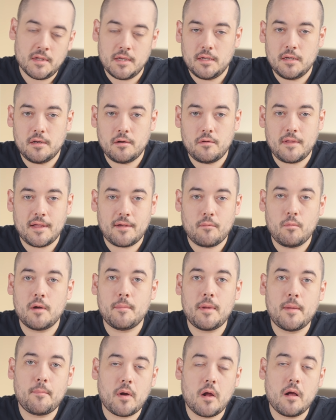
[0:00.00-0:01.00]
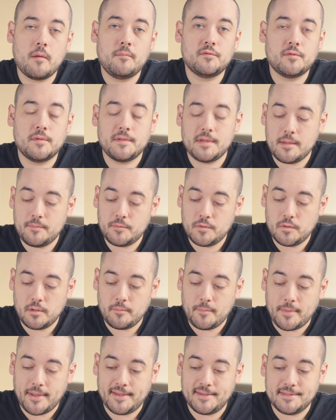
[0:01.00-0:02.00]
like one of my problems with Neptune
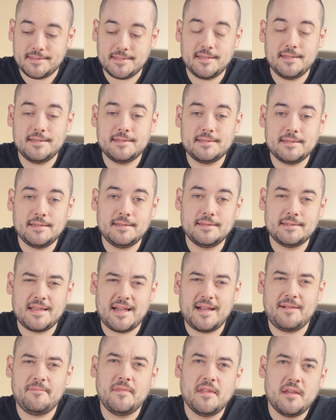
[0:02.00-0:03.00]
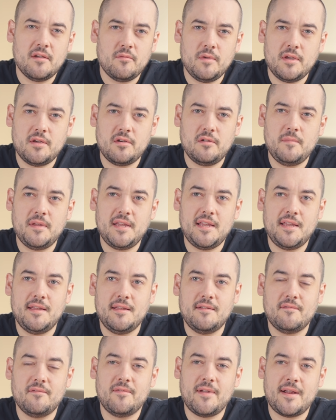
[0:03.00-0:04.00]
and Pisces is that we could
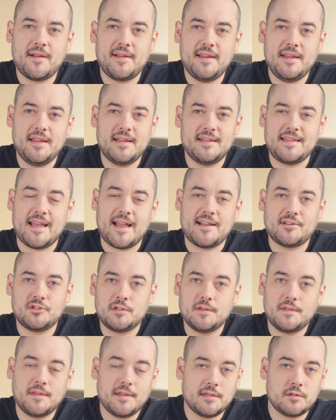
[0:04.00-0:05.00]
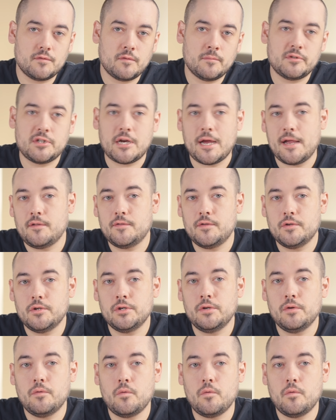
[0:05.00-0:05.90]
be very attached to things from childhood,